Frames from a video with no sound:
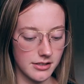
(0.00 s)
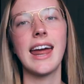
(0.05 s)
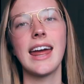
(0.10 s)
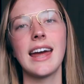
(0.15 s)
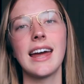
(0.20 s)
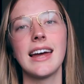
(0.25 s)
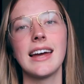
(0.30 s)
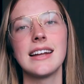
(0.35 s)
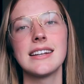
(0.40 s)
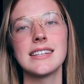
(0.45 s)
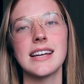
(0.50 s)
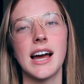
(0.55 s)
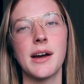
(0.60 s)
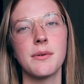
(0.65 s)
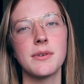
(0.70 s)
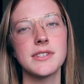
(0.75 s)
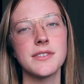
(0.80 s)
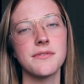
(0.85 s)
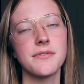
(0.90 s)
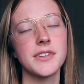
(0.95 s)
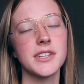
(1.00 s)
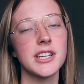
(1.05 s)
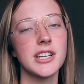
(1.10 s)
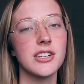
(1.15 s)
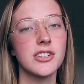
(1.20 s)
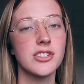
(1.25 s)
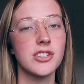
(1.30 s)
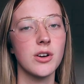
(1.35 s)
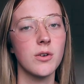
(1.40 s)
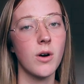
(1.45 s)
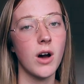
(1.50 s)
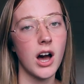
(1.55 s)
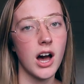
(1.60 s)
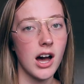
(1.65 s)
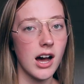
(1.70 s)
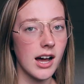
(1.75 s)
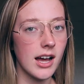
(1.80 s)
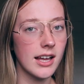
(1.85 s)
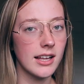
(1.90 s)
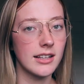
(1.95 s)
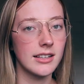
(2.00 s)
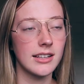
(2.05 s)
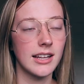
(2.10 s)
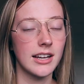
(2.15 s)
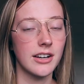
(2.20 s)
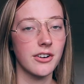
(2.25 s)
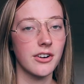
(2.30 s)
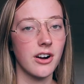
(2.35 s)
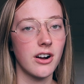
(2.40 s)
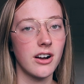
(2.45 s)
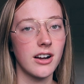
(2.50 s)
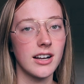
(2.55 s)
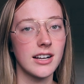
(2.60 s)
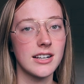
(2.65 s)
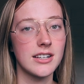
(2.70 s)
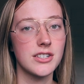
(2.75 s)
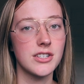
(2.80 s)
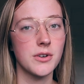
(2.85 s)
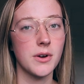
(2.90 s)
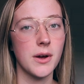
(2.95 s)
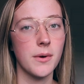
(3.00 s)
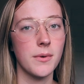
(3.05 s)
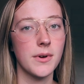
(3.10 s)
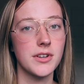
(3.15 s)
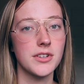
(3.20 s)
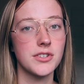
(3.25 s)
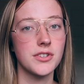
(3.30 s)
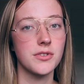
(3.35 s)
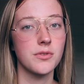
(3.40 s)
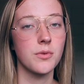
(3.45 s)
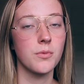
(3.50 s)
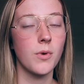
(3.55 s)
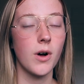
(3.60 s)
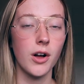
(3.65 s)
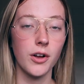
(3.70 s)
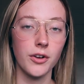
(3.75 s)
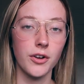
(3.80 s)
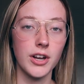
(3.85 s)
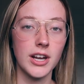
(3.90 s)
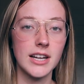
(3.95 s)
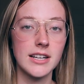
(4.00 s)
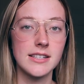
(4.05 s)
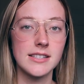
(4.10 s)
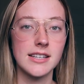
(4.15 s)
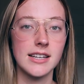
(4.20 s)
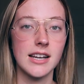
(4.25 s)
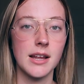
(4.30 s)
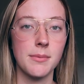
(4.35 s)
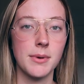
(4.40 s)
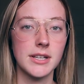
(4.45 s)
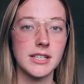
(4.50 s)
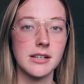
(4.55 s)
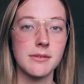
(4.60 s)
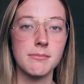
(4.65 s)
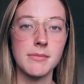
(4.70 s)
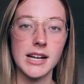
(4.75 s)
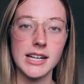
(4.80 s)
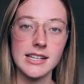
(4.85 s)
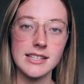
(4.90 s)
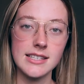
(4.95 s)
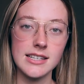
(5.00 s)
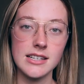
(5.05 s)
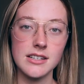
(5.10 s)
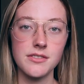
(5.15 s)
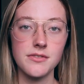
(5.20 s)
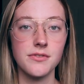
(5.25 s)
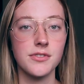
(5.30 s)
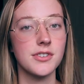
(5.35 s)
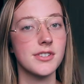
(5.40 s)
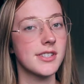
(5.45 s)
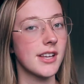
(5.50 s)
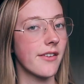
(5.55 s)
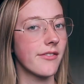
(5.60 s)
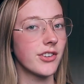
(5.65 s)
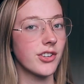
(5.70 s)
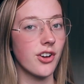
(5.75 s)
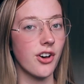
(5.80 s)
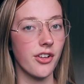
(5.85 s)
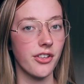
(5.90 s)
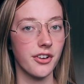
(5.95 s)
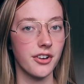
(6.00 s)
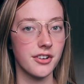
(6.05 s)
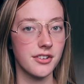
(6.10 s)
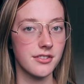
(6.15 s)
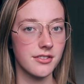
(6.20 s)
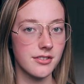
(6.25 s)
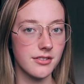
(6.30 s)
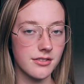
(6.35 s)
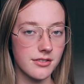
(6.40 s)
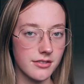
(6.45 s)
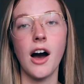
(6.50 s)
and I wasn't feeling so hot later on, so I went to Walgreens and I picked up medicine for $7.